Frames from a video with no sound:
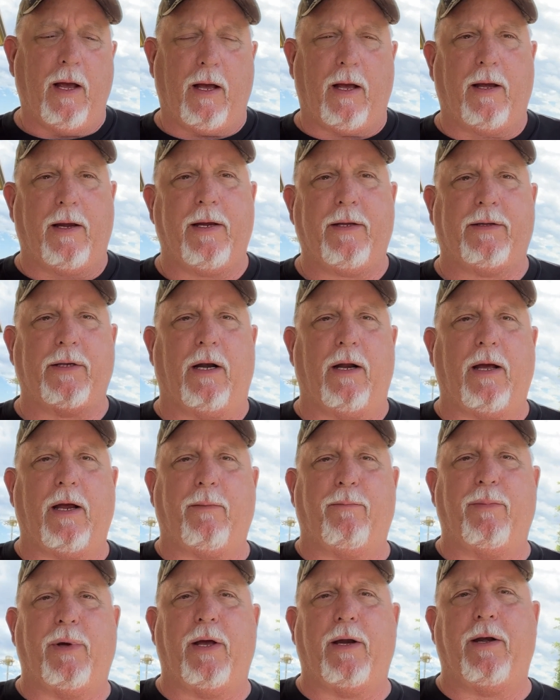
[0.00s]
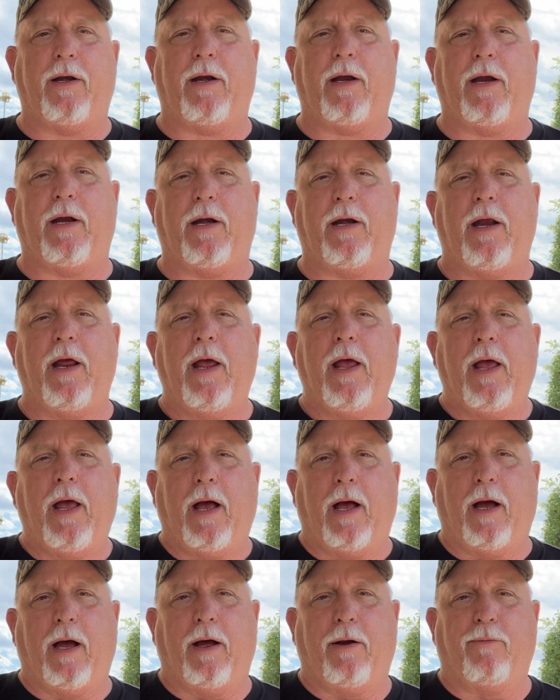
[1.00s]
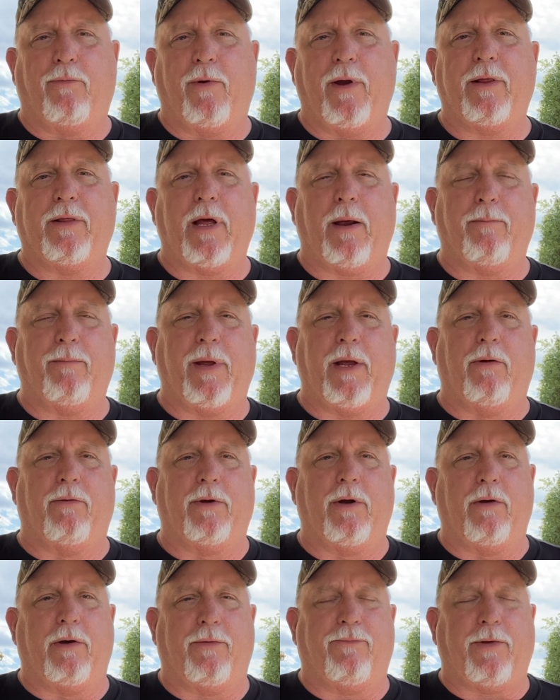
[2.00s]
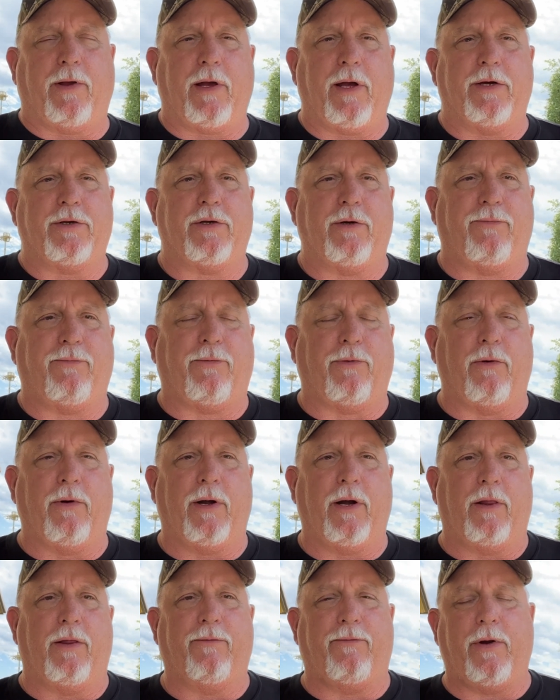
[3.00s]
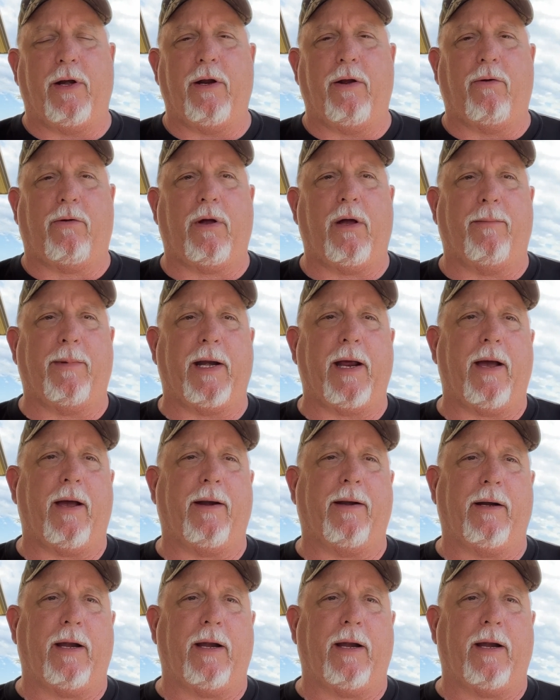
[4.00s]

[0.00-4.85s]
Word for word: Hit the like button and ring that bell notification for another video coming out.